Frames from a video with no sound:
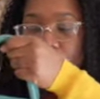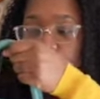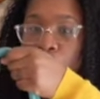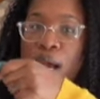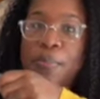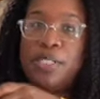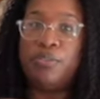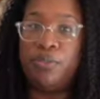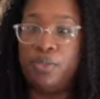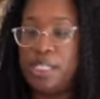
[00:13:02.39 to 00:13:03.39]
for a couple
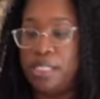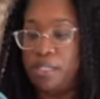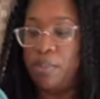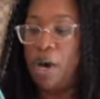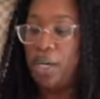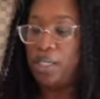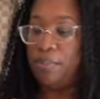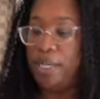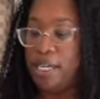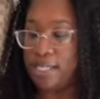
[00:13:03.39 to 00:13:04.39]
different reasons.
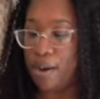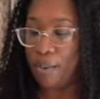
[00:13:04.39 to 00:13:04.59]
Partly because I